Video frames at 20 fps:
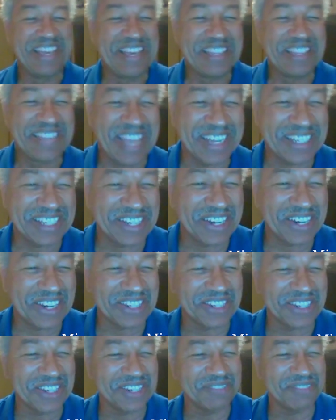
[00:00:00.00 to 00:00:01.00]
that
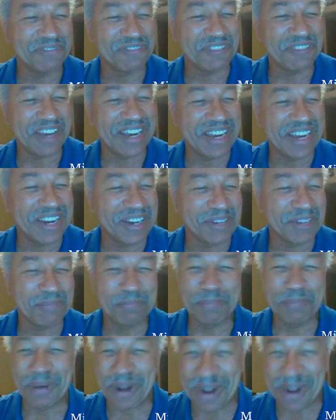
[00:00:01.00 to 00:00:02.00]
caught on fire,
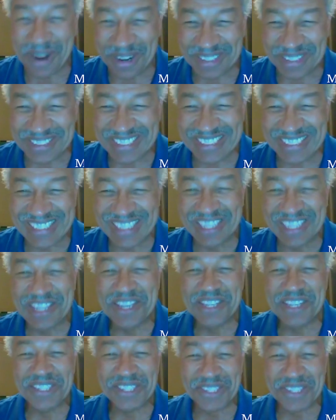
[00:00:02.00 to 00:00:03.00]
parked.
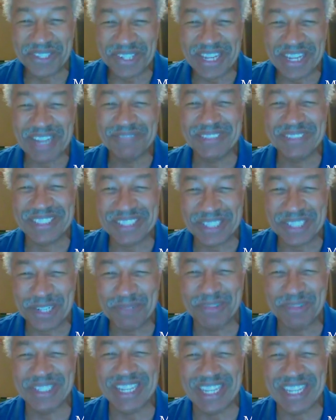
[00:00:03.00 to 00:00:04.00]
You'll have to
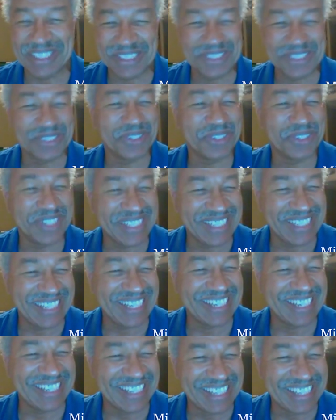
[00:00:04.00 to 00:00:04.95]
tell me that story.